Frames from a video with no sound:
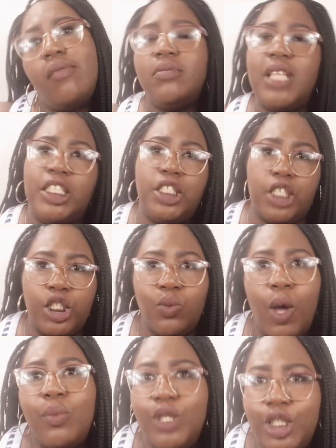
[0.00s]
That's just
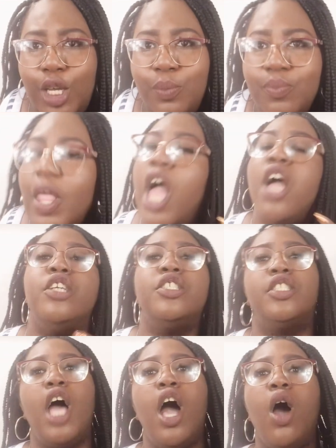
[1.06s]
what we do.
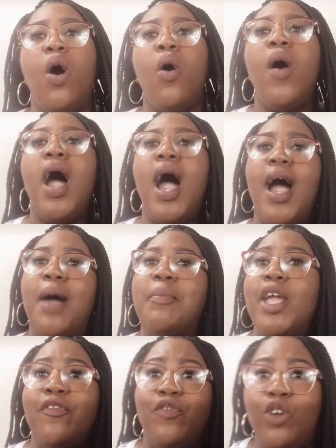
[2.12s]
So
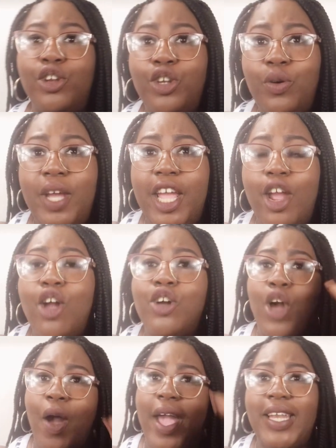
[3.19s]
if you're new here,
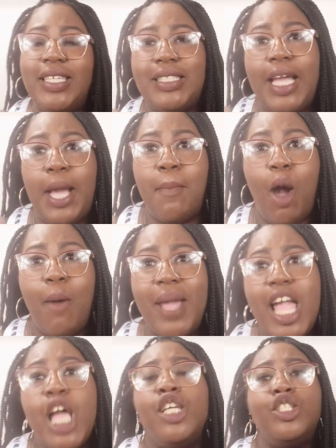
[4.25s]
go ahead and take a moment
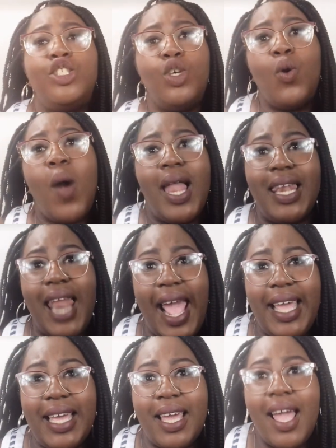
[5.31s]
to
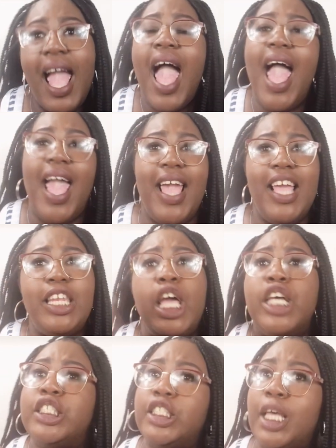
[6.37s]
like and
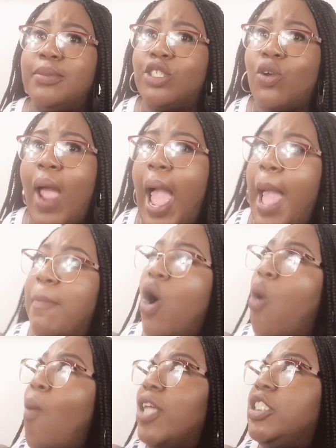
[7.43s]
subscribe.
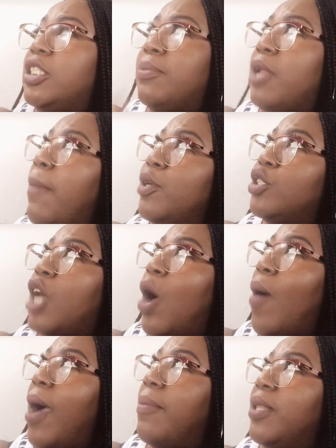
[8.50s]
Watch them numbers go
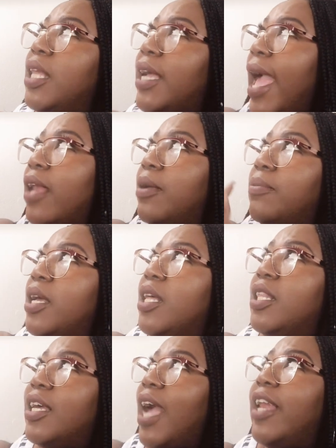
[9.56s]
up. Look at them.
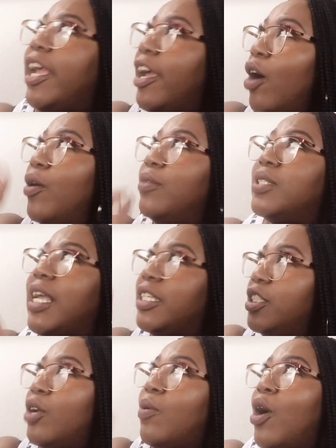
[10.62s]
Look how they go. It was like
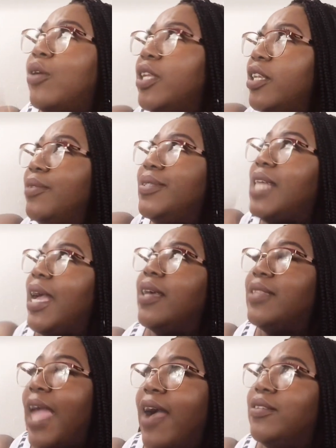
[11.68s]
0, then it was like
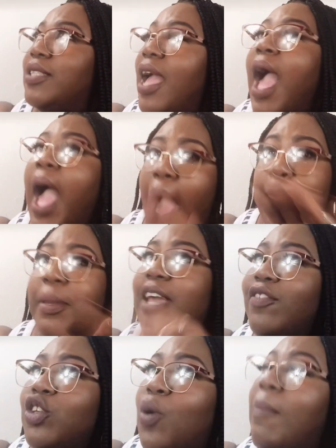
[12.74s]
1,000. I'm
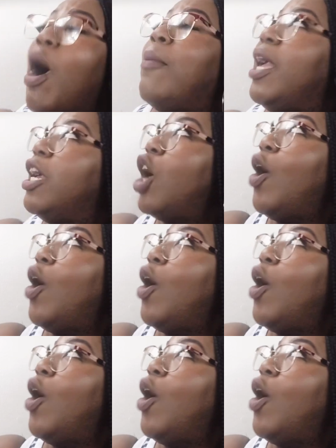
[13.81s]
giving you a moment. Go